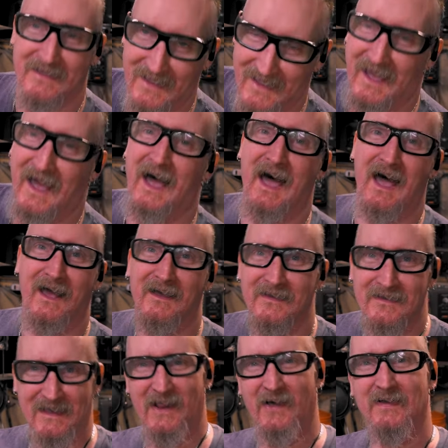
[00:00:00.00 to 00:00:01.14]

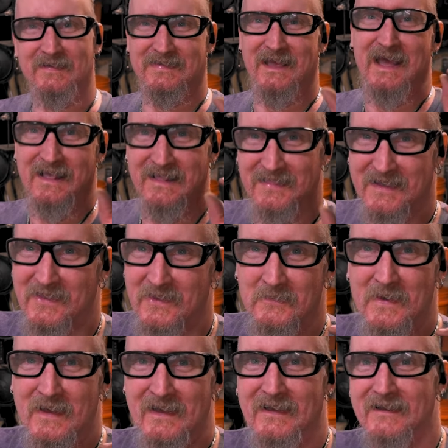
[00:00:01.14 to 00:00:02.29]
and only say it a little
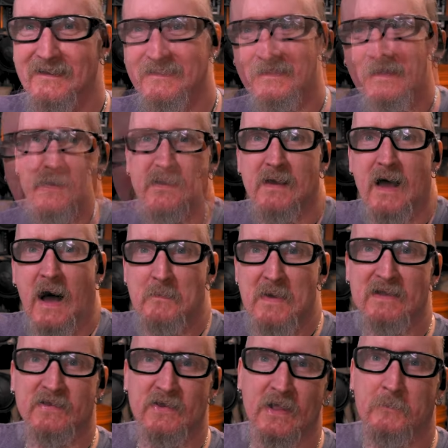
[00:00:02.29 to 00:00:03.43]
bit. I'll
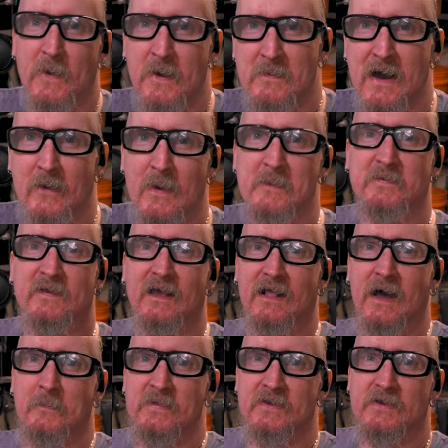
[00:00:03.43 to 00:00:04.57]
make sure to put my website
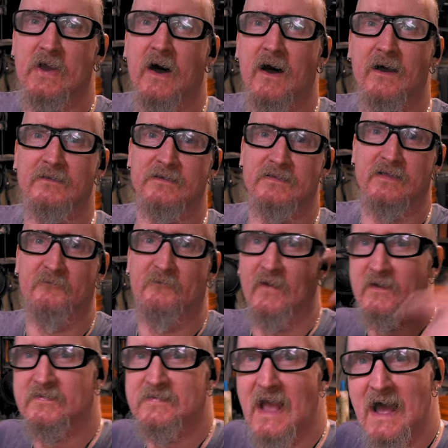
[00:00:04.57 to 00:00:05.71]
up in the cards. It's the
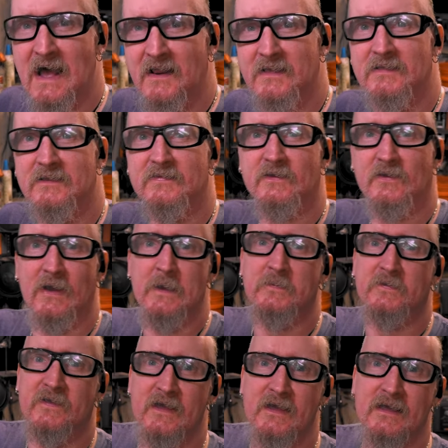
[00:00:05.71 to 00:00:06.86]
first down in the
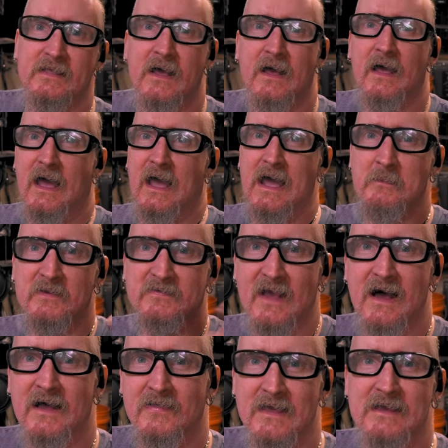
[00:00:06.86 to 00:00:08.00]
description.
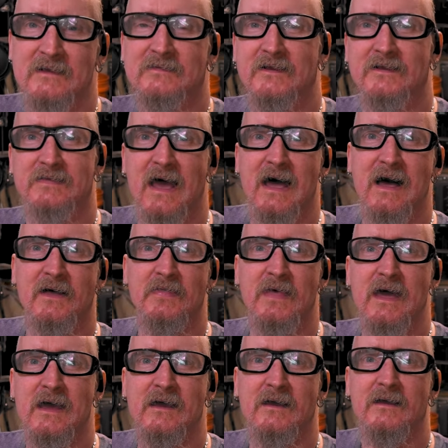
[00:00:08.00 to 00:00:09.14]
Amazon links are down
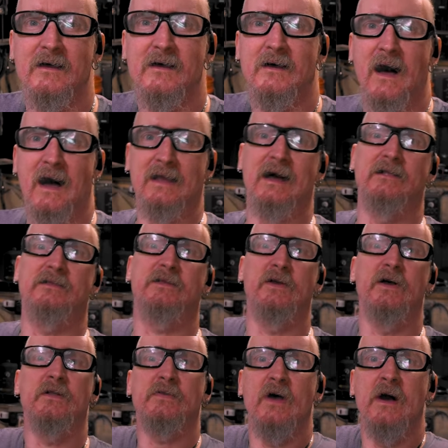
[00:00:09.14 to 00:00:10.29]
there. I got
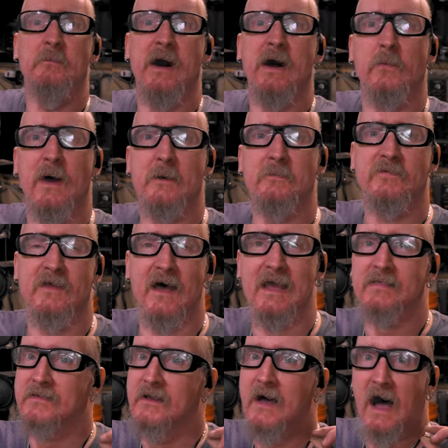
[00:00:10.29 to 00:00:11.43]
shirts on my
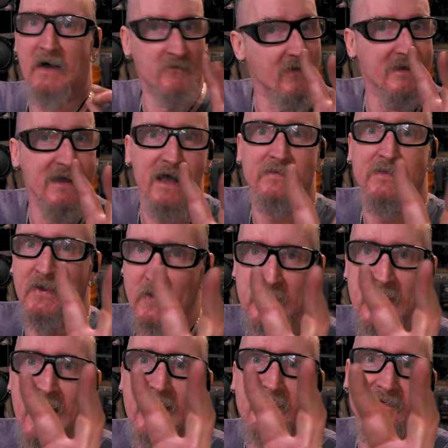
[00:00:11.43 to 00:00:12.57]
website. I've only got two
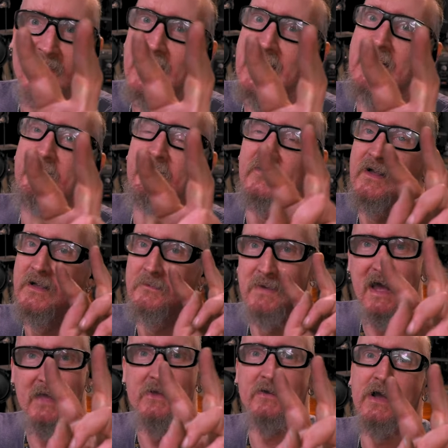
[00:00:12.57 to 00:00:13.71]
knives left.
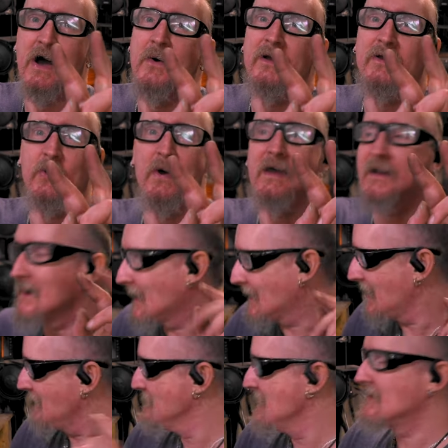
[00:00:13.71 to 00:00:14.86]
Man, they're going quick. I
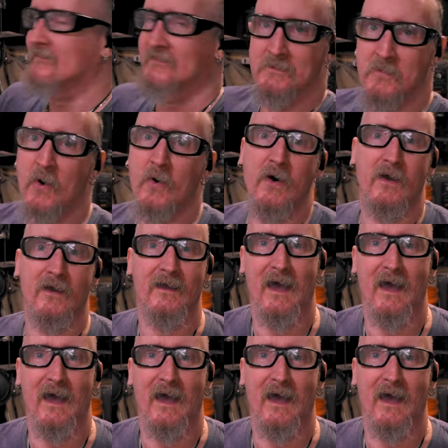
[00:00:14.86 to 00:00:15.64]
gotta make some more.